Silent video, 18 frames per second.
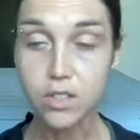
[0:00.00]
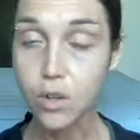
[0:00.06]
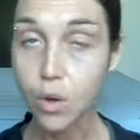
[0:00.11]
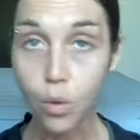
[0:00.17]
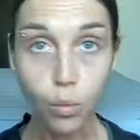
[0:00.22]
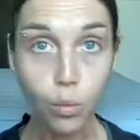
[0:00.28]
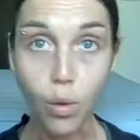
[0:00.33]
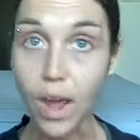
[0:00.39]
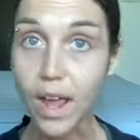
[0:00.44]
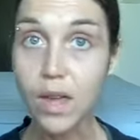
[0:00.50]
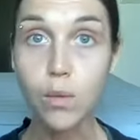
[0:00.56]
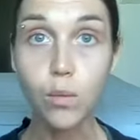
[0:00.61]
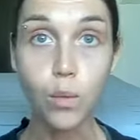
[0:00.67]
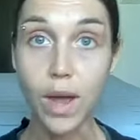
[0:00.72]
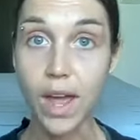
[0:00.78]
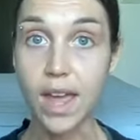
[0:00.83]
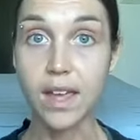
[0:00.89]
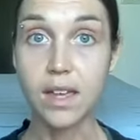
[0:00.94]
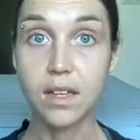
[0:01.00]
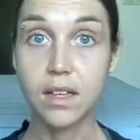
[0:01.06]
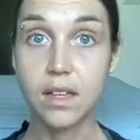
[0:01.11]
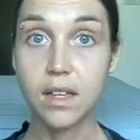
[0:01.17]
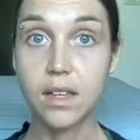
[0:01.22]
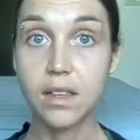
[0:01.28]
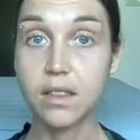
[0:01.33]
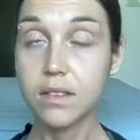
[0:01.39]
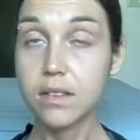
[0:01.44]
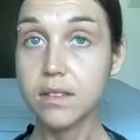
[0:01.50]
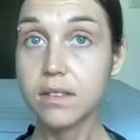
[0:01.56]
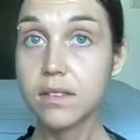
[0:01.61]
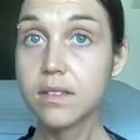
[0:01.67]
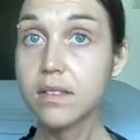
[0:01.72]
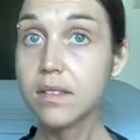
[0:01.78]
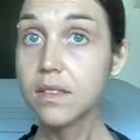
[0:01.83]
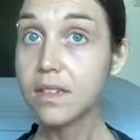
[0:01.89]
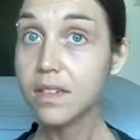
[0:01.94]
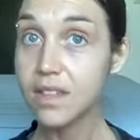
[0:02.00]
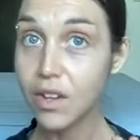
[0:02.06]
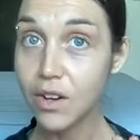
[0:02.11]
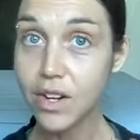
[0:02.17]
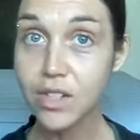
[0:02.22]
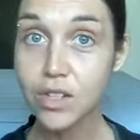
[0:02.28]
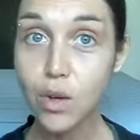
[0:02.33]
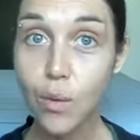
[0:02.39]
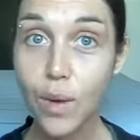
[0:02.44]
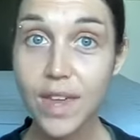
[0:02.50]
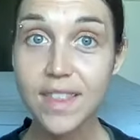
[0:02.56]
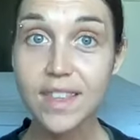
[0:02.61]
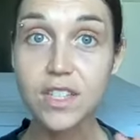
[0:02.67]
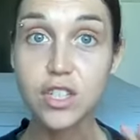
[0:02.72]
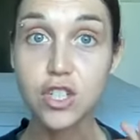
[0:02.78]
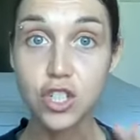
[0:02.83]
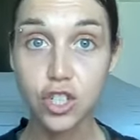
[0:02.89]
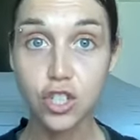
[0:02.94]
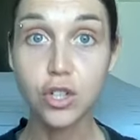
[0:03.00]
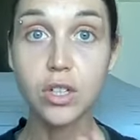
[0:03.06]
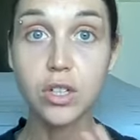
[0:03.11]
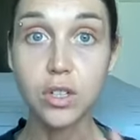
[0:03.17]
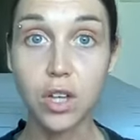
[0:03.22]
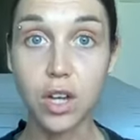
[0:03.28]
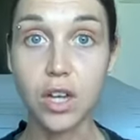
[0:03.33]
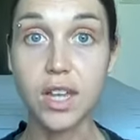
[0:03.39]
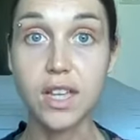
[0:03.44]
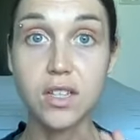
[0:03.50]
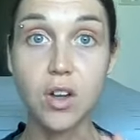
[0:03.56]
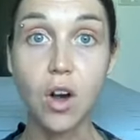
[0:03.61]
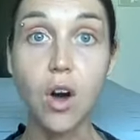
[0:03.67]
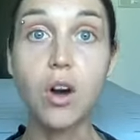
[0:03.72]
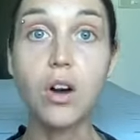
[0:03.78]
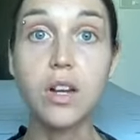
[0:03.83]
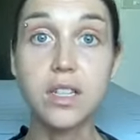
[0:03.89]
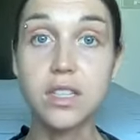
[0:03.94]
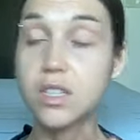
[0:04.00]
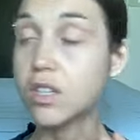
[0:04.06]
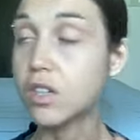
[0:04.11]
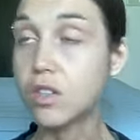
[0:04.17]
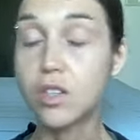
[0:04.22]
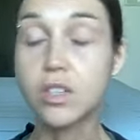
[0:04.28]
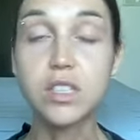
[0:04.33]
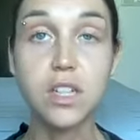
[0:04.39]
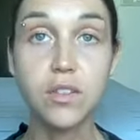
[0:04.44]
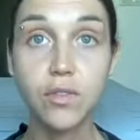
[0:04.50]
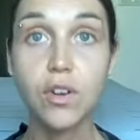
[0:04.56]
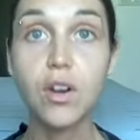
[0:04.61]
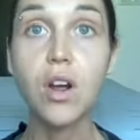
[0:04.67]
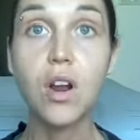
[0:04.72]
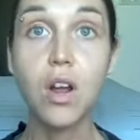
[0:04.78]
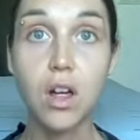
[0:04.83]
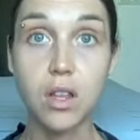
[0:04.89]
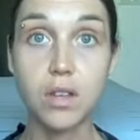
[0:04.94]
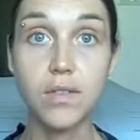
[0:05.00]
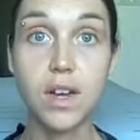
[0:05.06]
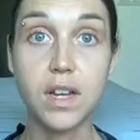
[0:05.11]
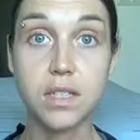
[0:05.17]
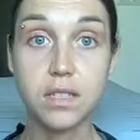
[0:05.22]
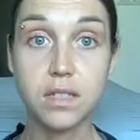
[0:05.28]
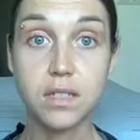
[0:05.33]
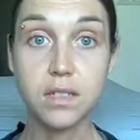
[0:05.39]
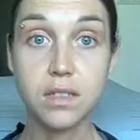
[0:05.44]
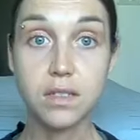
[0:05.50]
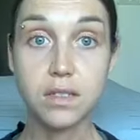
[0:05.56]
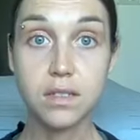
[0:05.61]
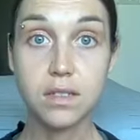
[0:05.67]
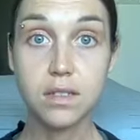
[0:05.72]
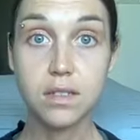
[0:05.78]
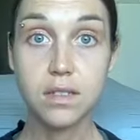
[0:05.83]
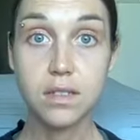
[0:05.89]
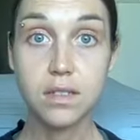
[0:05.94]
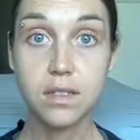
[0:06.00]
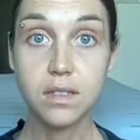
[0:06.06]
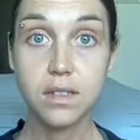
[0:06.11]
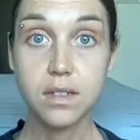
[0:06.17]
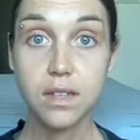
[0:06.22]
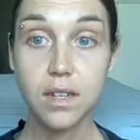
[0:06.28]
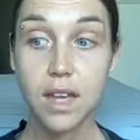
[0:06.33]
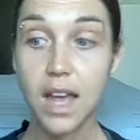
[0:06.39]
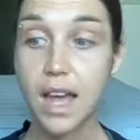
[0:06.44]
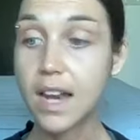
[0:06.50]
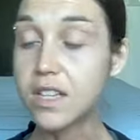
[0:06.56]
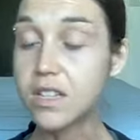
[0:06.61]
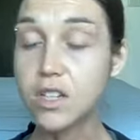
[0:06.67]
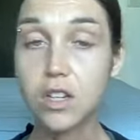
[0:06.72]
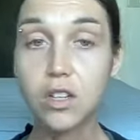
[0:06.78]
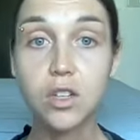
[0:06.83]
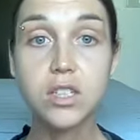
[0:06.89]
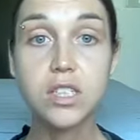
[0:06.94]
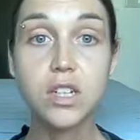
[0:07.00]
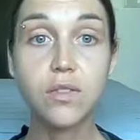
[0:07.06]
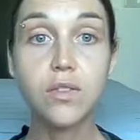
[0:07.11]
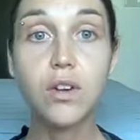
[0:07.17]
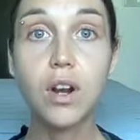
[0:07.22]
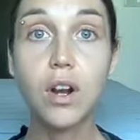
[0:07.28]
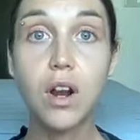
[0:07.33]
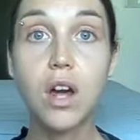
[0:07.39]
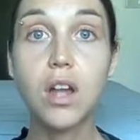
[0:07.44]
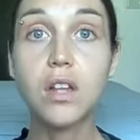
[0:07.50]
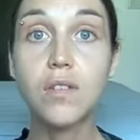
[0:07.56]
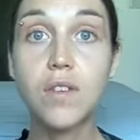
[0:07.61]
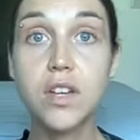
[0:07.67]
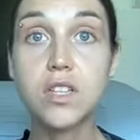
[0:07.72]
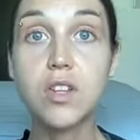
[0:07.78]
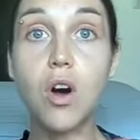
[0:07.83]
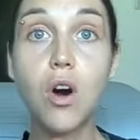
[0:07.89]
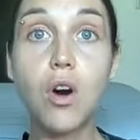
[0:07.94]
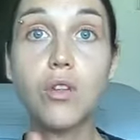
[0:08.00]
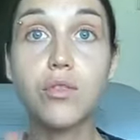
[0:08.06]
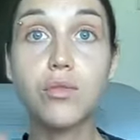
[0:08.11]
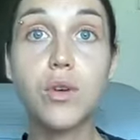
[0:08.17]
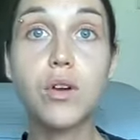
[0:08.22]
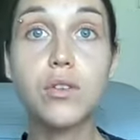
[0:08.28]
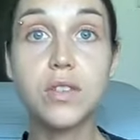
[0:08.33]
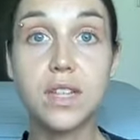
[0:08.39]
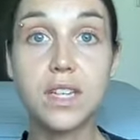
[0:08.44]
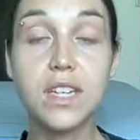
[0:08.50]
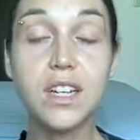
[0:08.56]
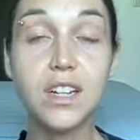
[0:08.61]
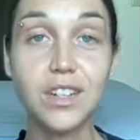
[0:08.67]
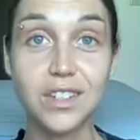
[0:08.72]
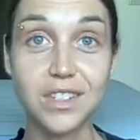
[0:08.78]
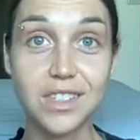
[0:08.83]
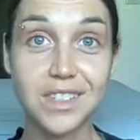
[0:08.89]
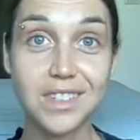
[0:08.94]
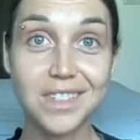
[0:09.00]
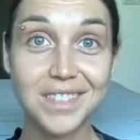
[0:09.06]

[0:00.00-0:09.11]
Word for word: no right way there is no way this should look. It's all it's going to look different on all of us. And it's going to look different on all of us all throughout the years.